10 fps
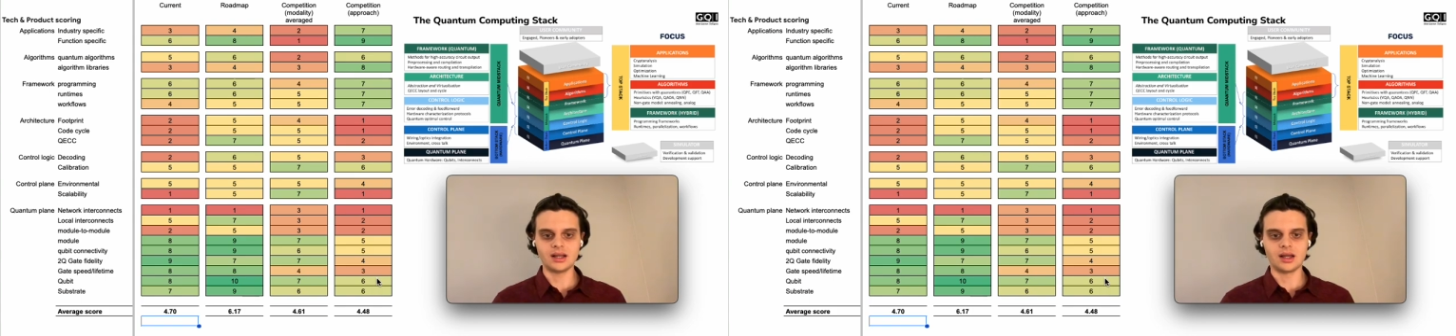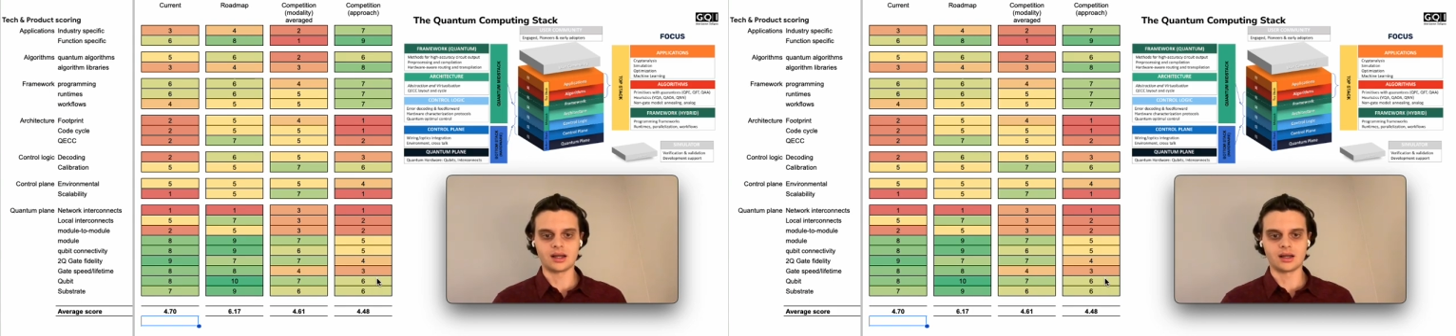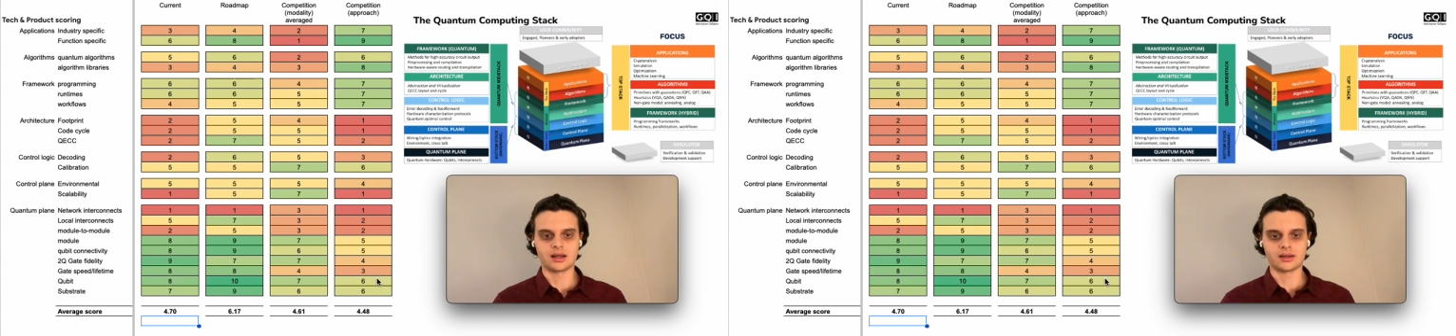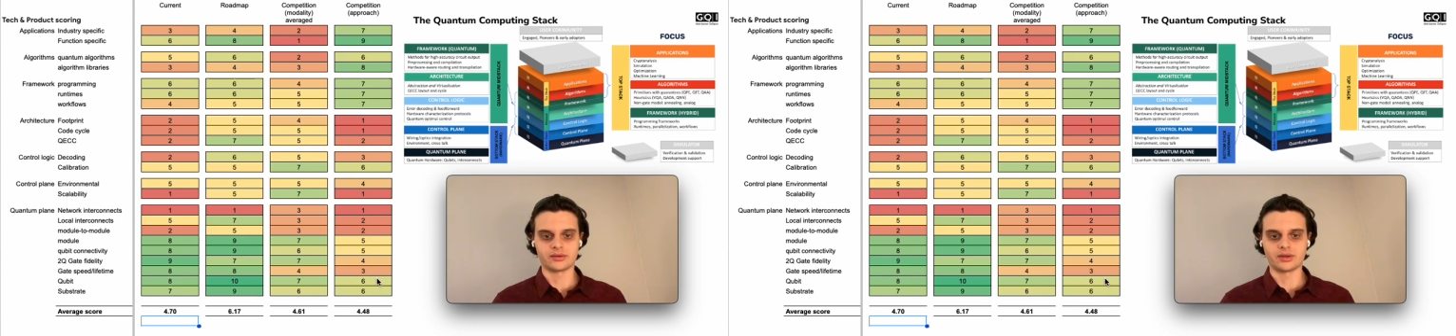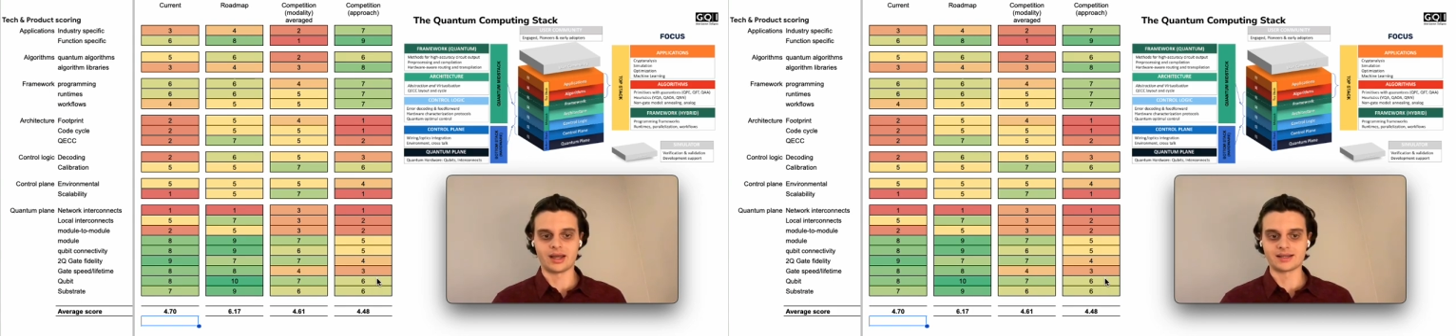
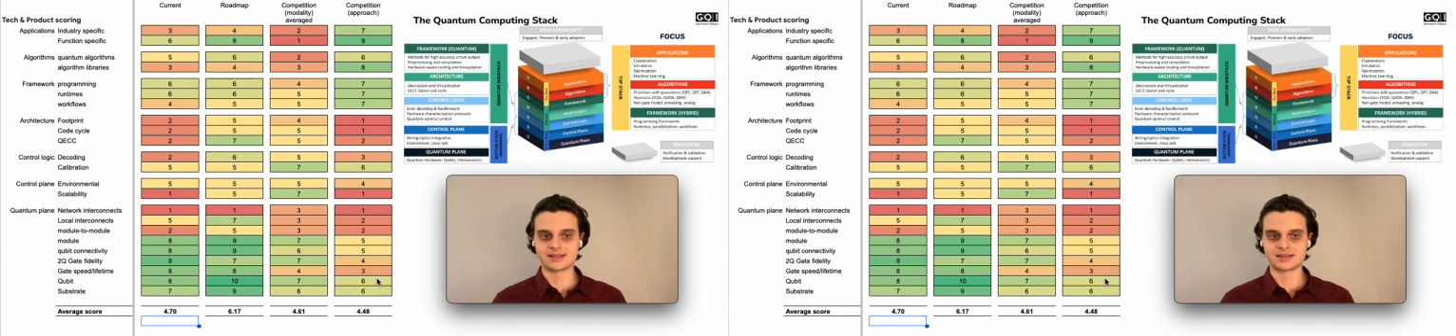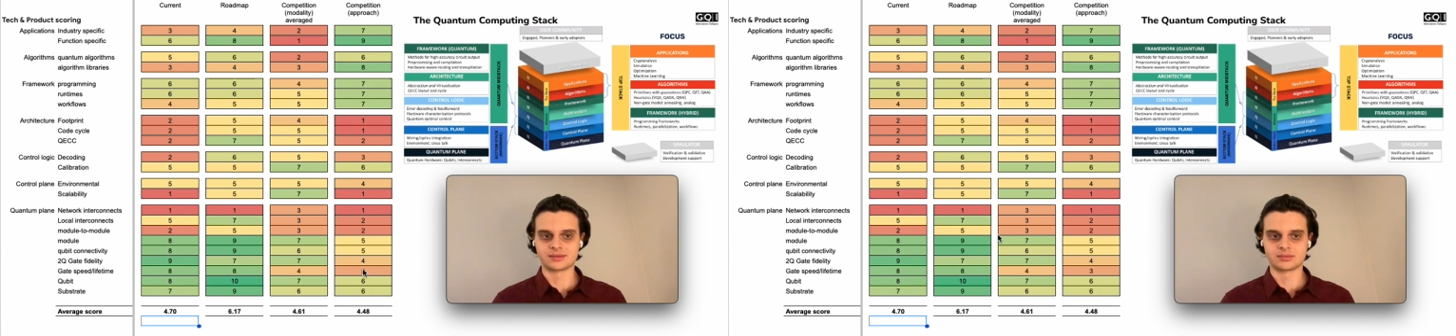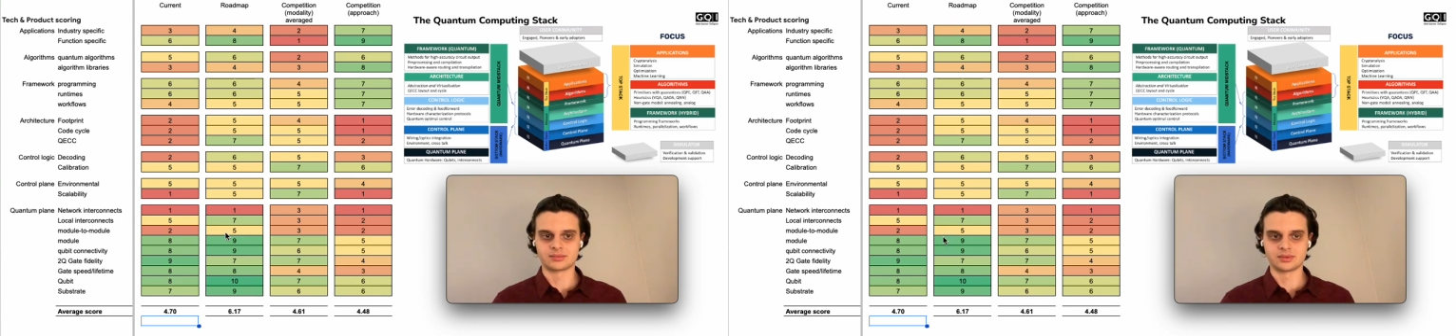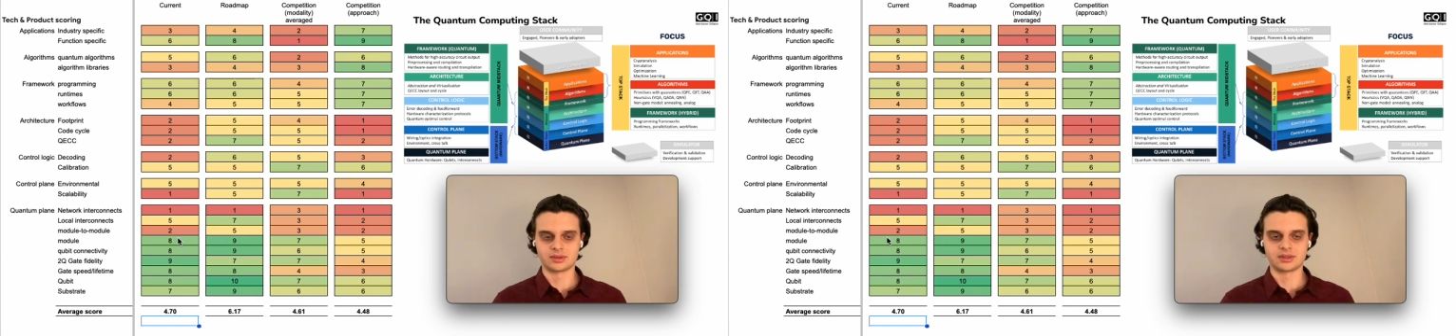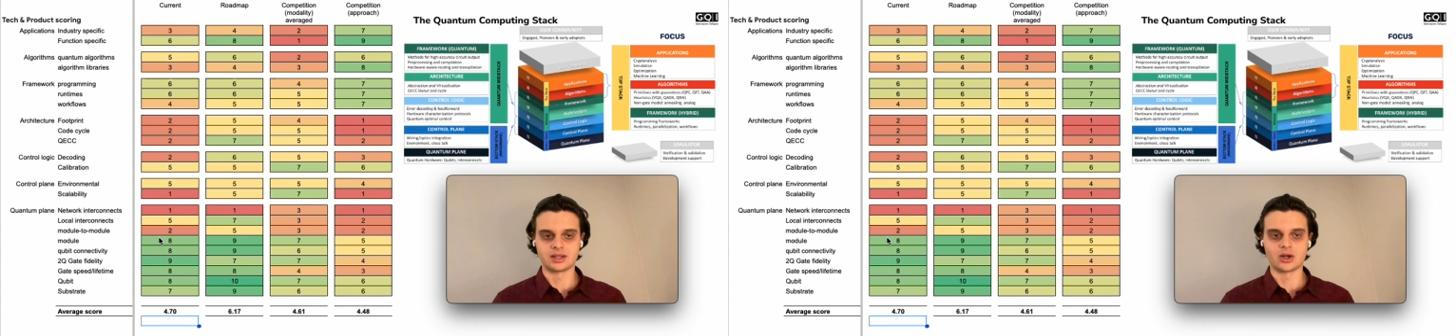as
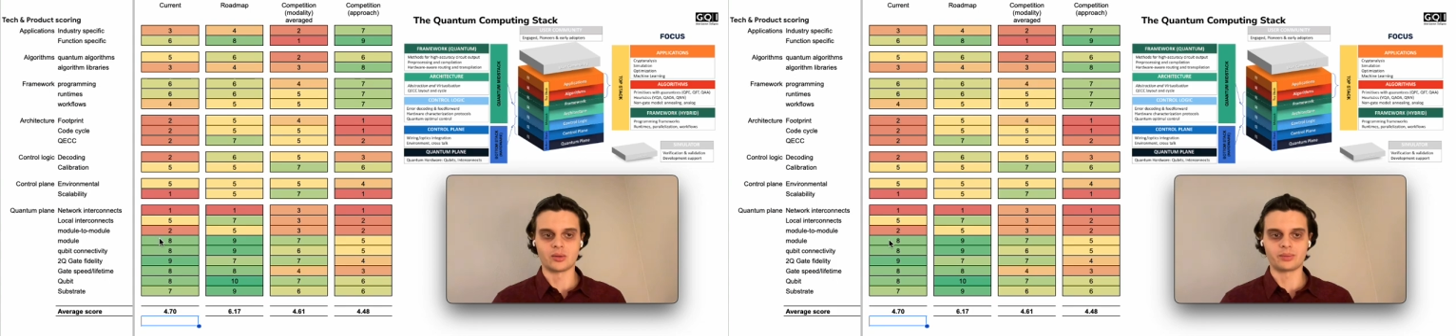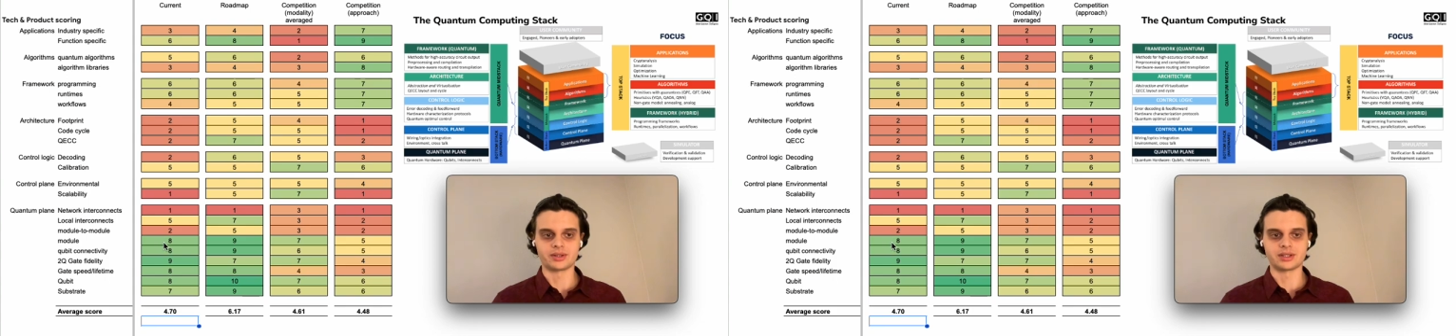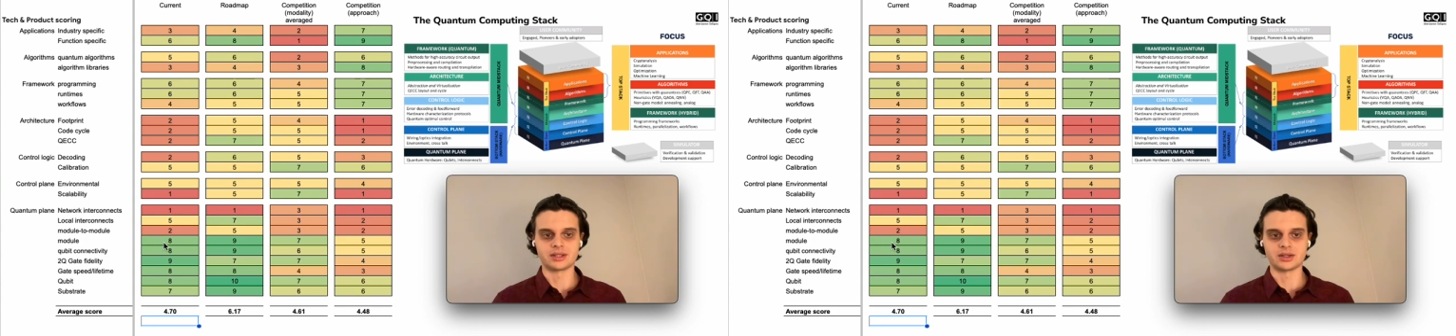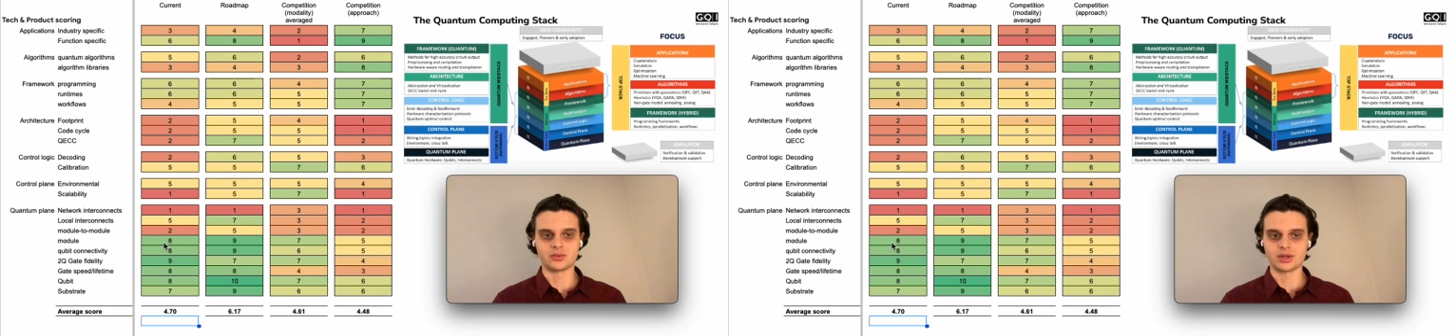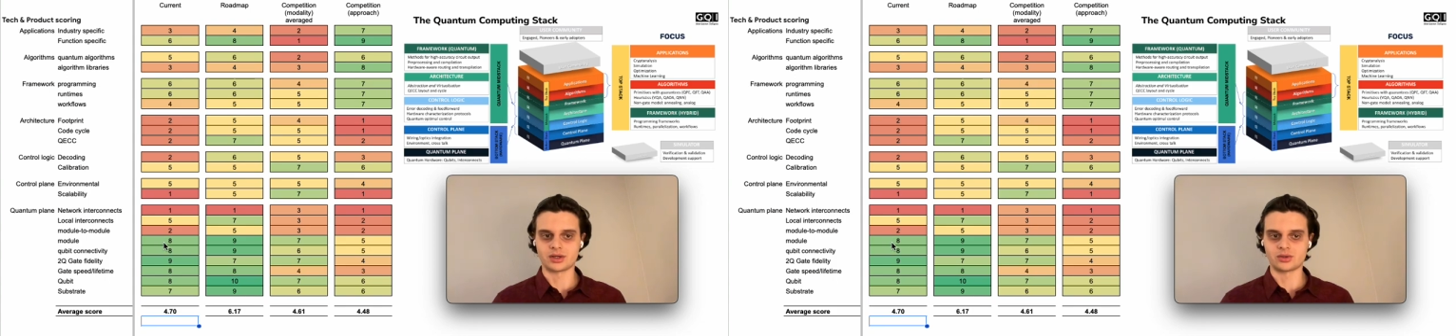the company that
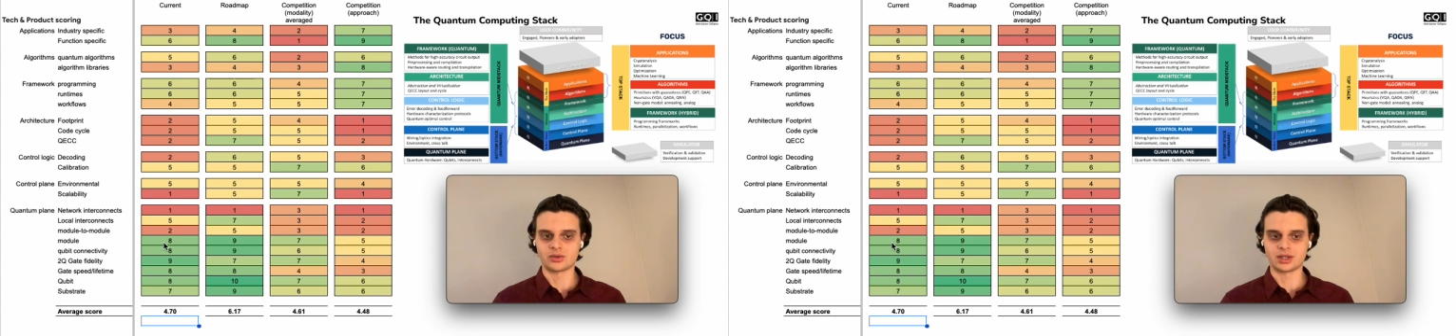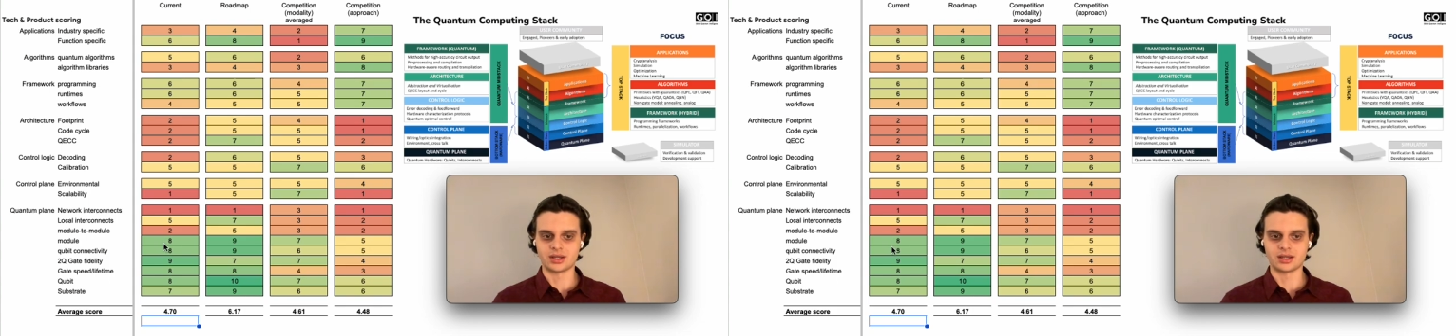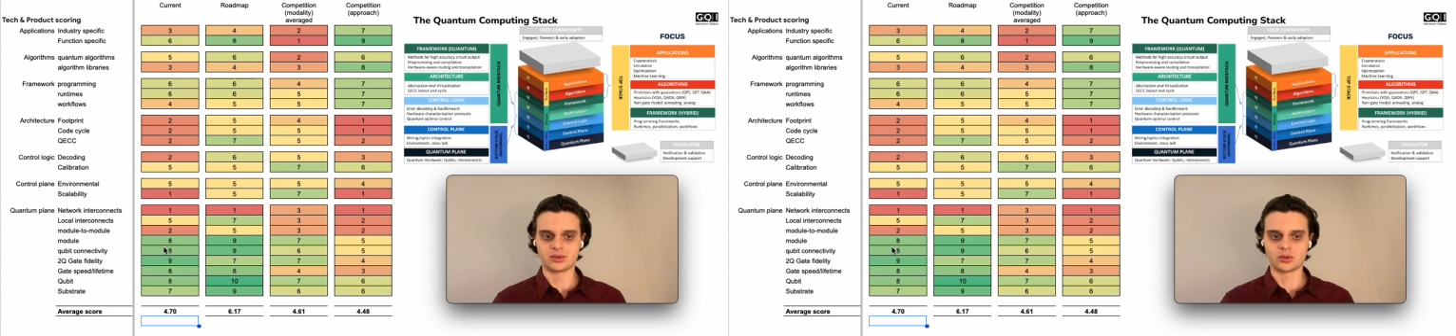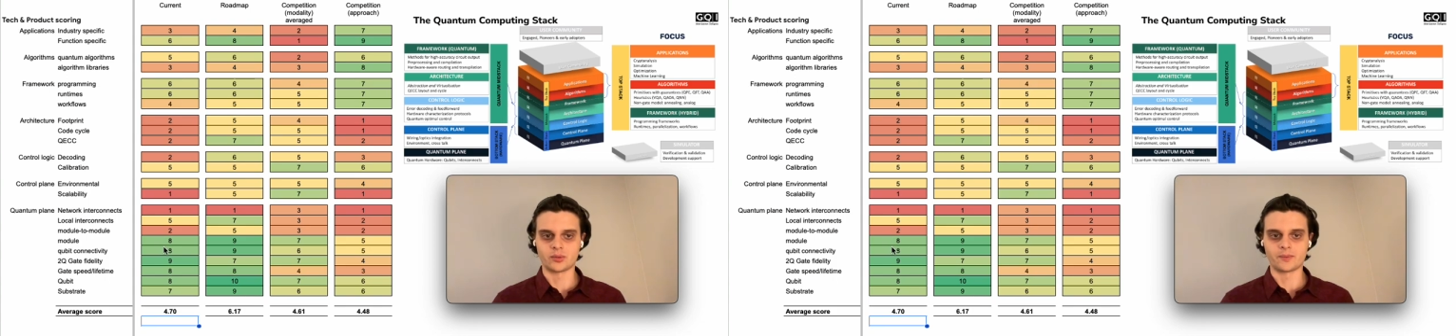we are looking into.